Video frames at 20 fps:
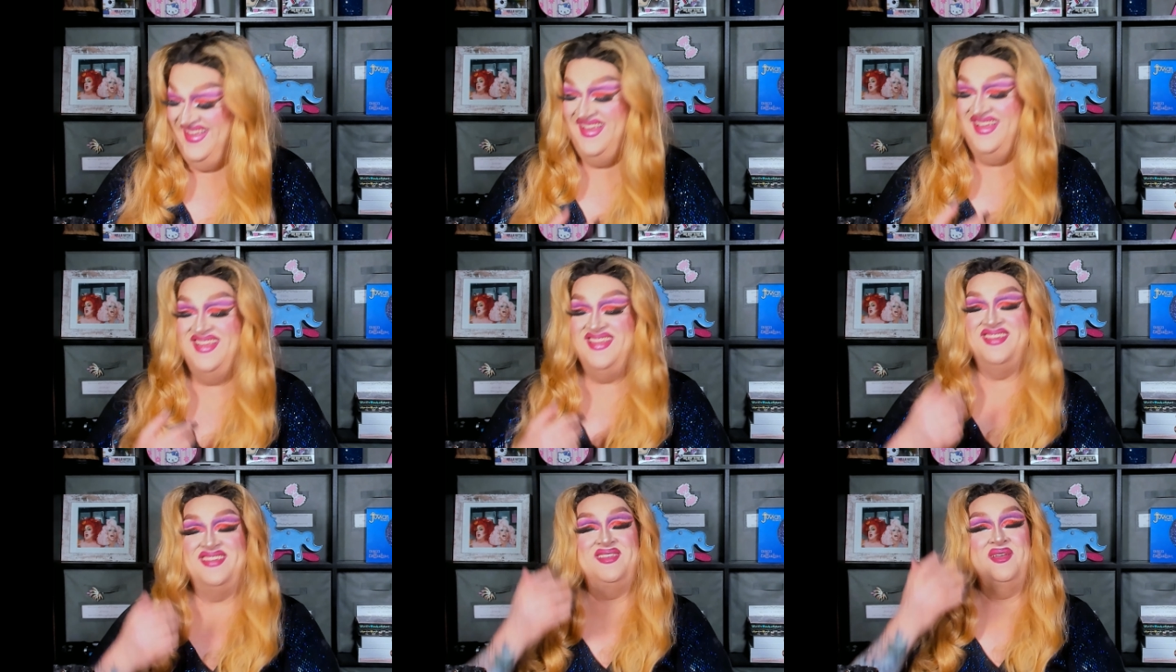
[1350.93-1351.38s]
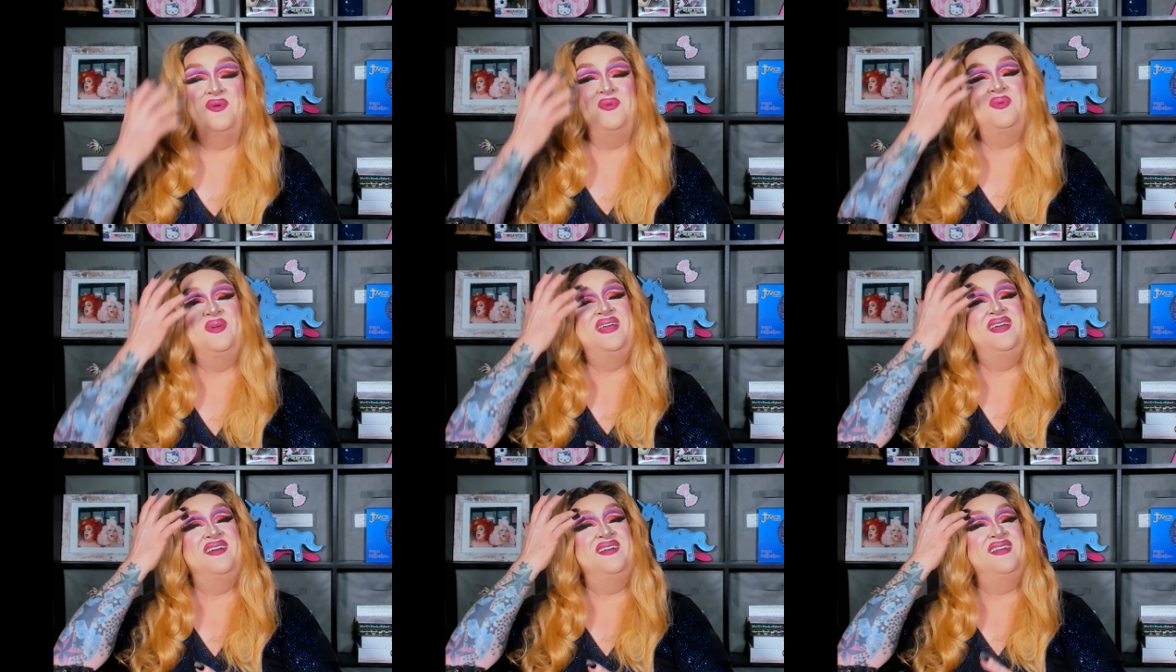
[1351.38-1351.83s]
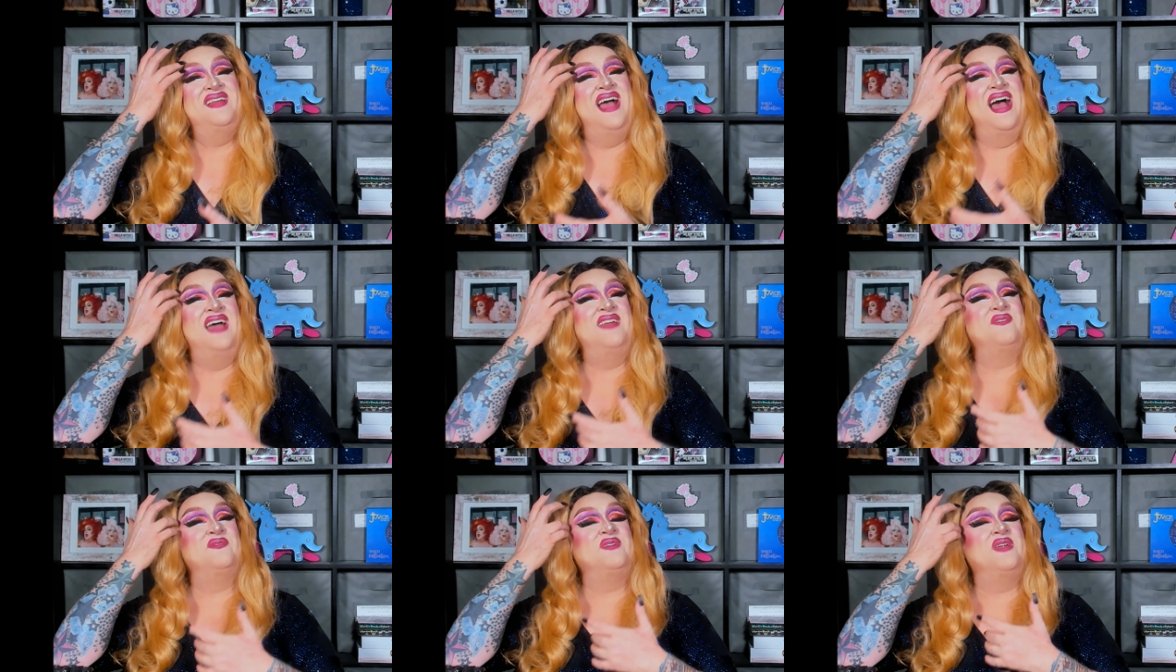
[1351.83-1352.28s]
So weird. I
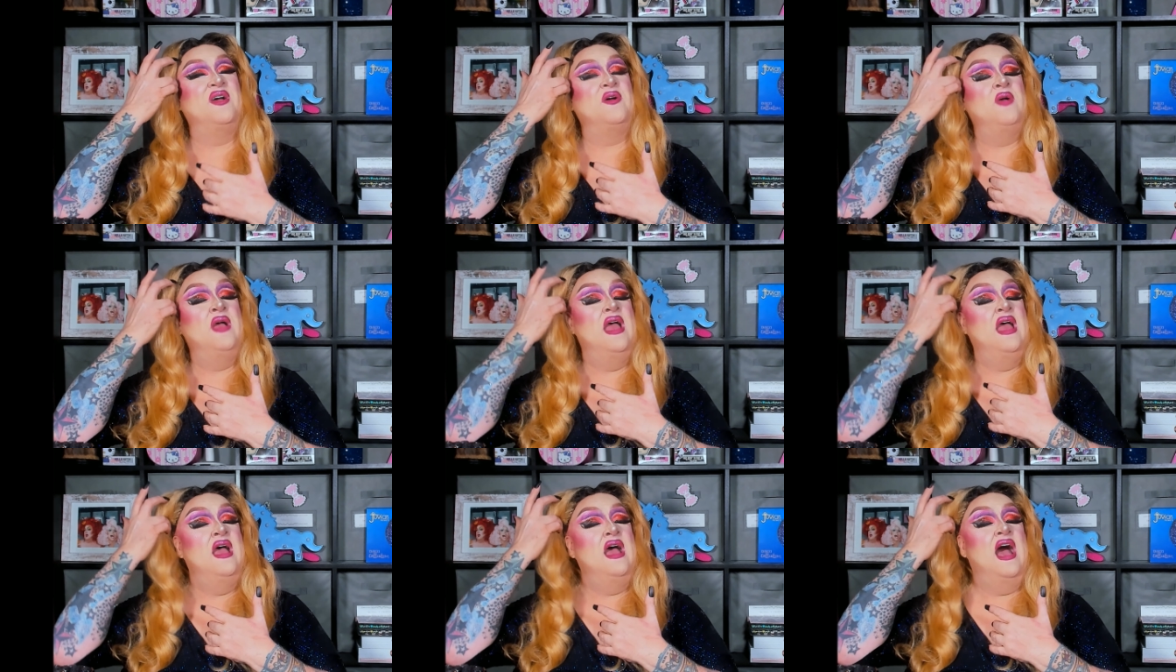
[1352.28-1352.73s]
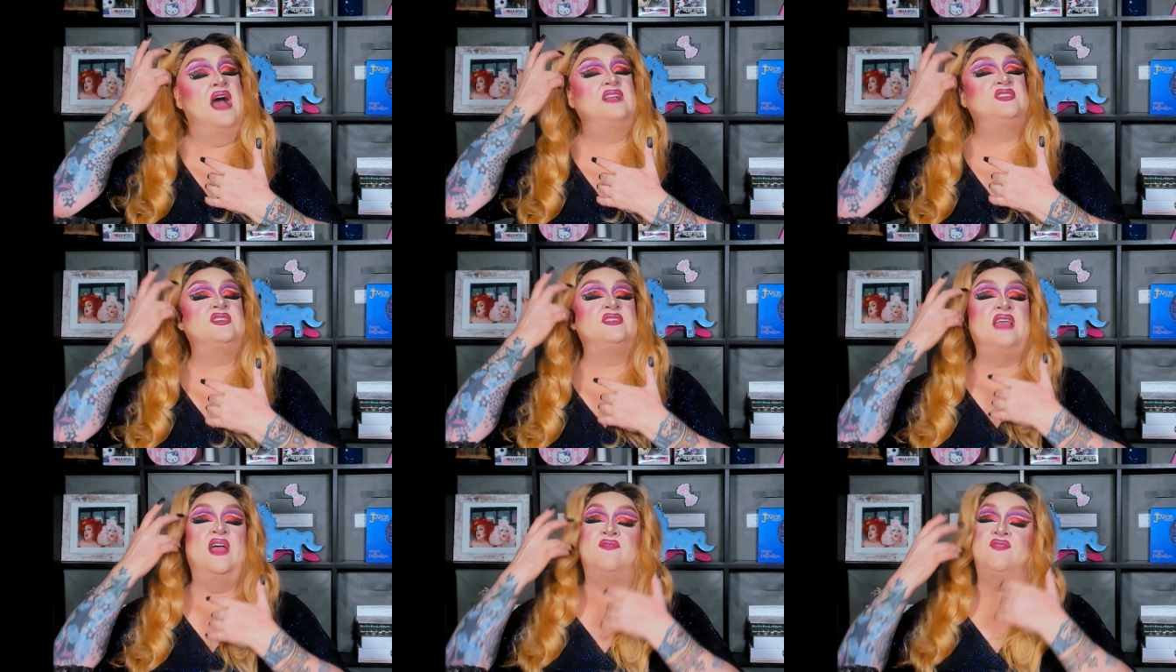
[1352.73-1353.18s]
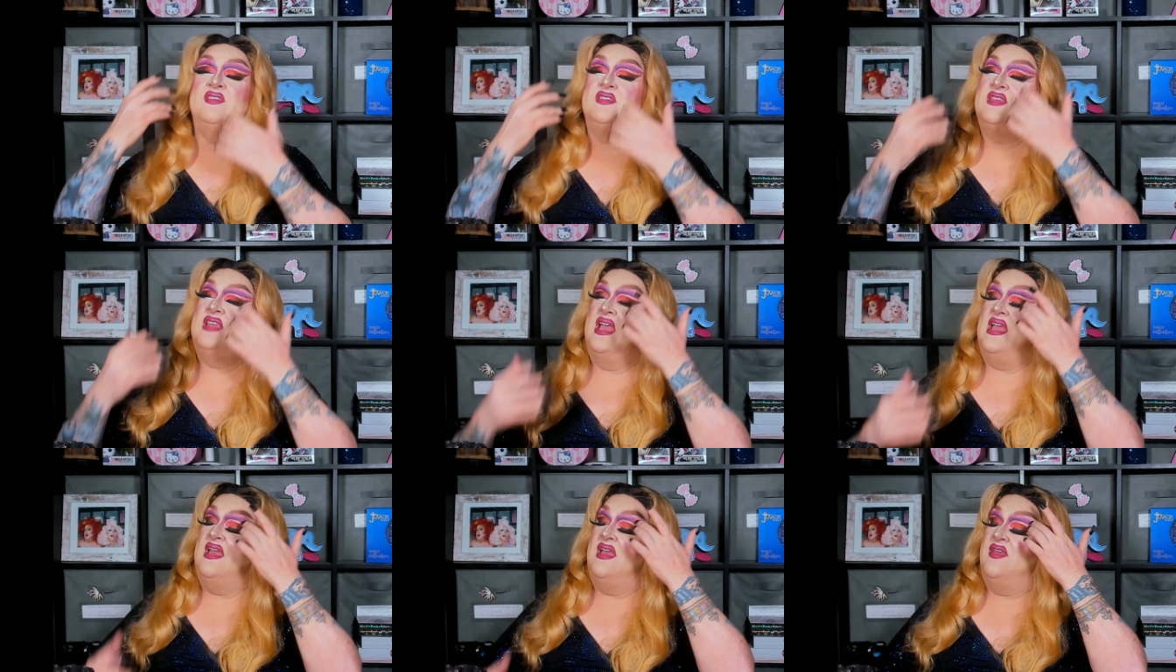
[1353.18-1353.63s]
don't know. I just have to
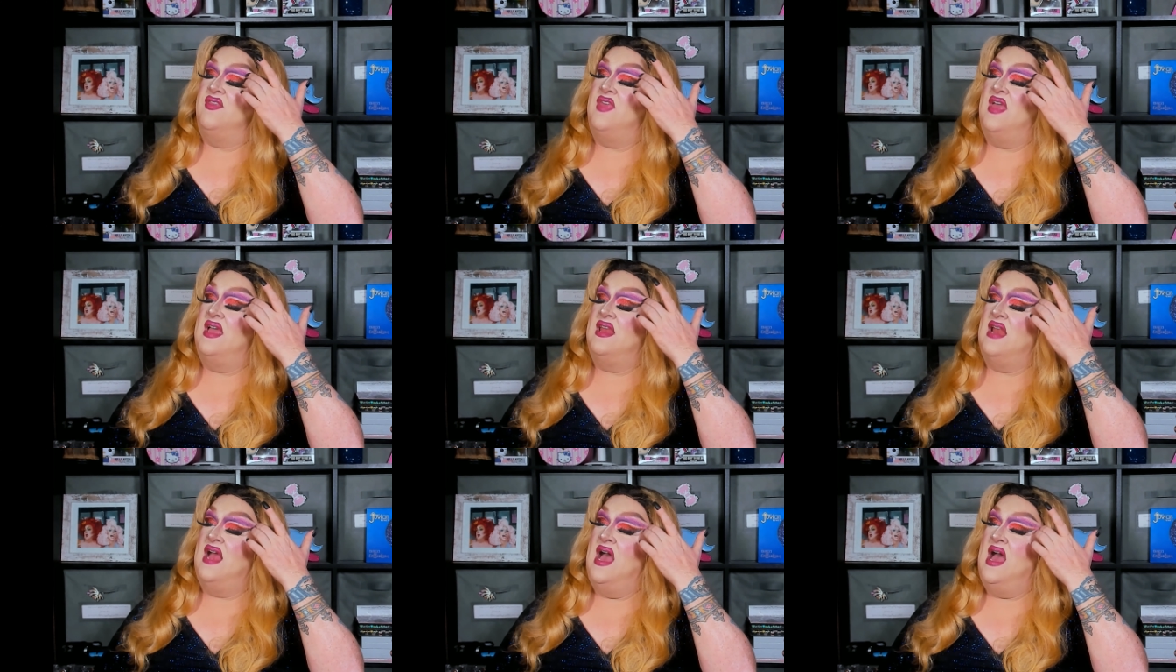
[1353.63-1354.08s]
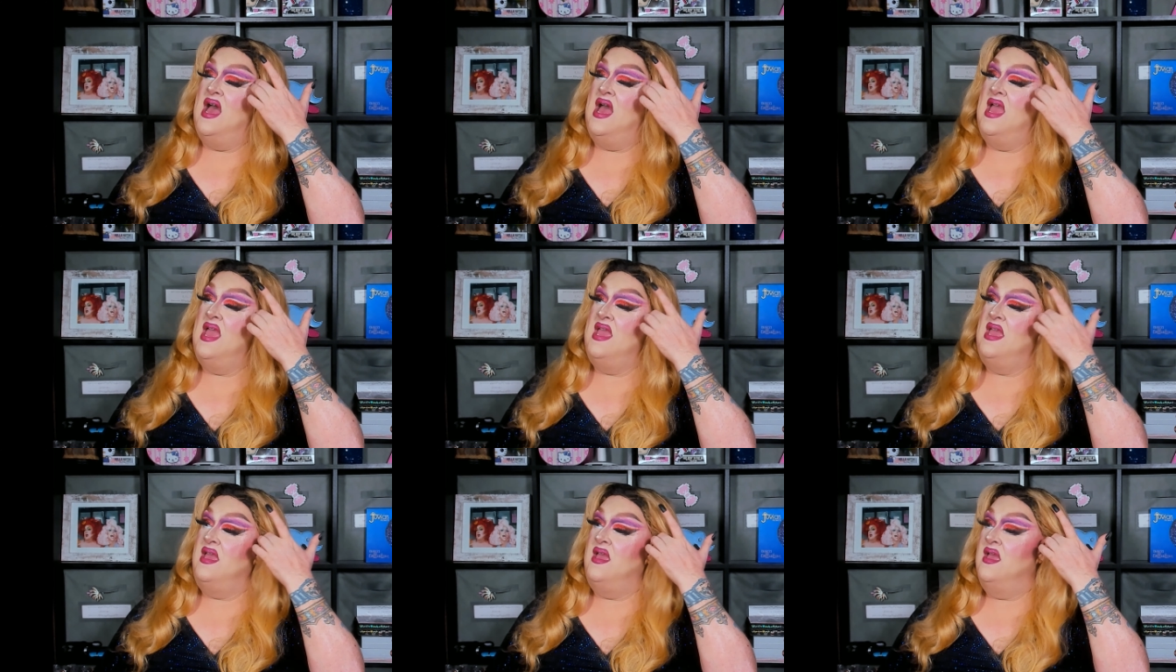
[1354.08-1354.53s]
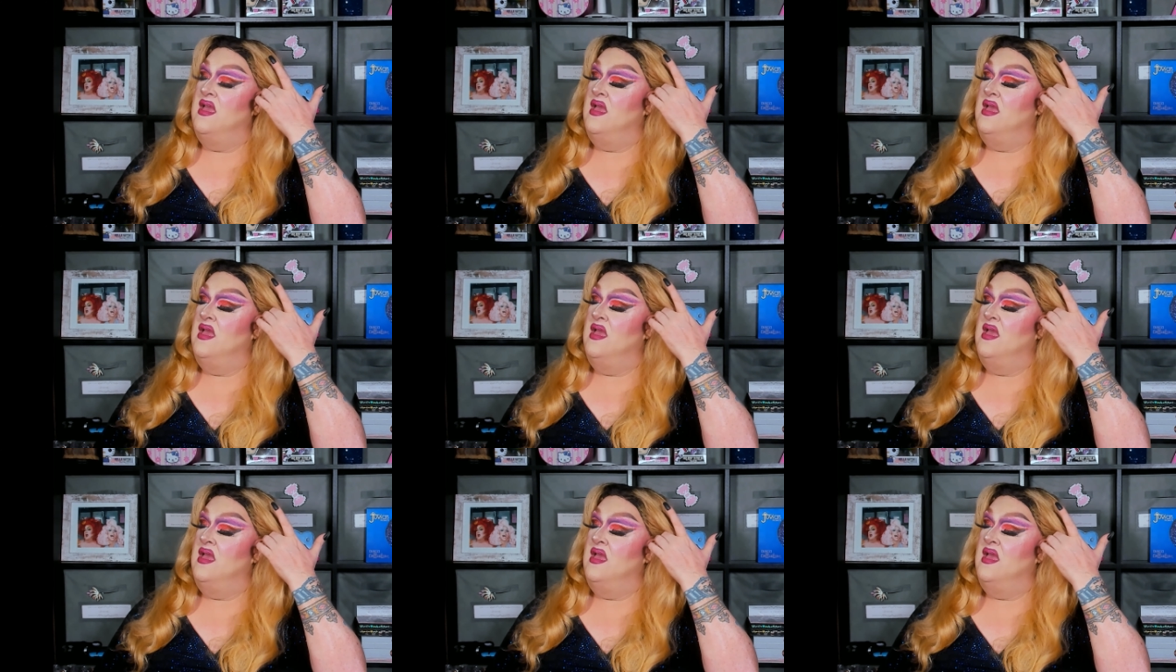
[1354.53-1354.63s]
say that I